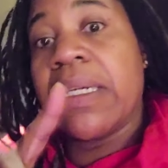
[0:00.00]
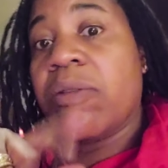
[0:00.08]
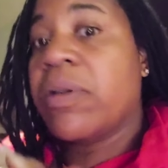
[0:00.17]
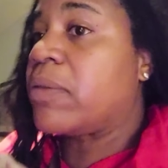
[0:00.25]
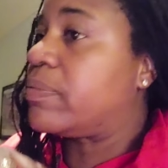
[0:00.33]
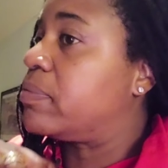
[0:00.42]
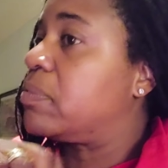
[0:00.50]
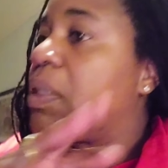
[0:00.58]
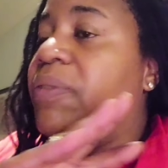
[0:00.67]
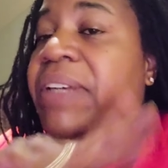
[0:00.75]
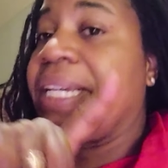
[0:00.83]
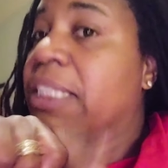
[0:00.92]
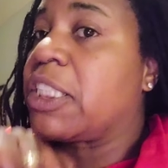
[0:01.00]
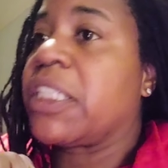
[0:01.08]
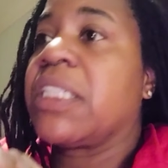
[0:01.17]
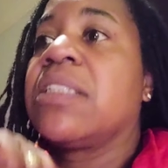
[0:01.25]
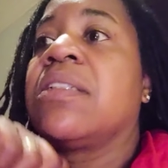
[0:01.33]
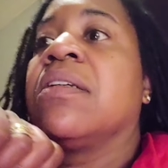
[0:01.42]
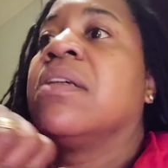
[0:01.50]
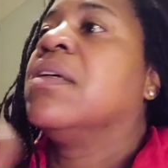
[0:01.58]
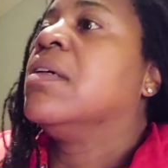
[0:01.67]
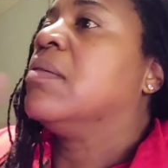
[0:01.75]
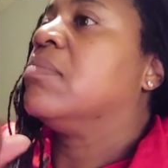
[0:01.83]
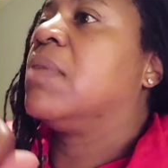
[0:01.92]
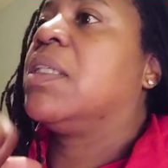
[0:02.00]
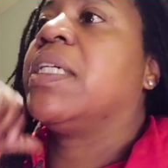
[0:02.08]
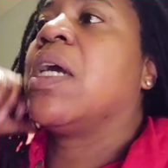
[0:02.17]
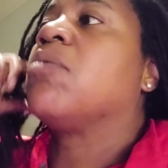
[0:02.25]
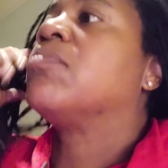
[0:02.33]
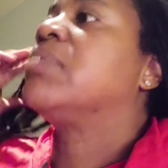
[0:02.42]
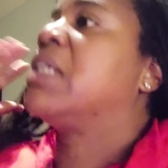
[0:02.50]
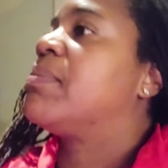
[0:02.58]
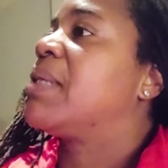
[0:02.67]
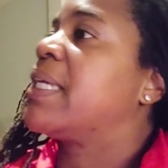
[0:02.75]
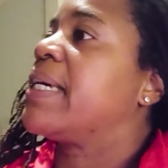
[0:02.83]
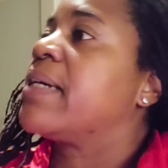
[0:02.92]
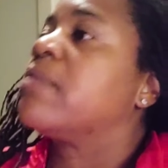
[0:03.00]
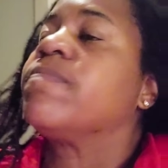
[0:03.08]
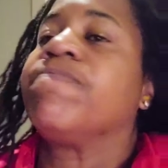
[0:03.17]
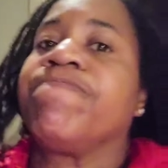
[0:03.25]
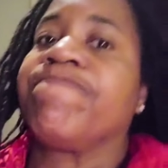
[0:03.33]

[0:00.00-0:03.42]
meat, no nothing. Vegan cheese, you know, did my thing.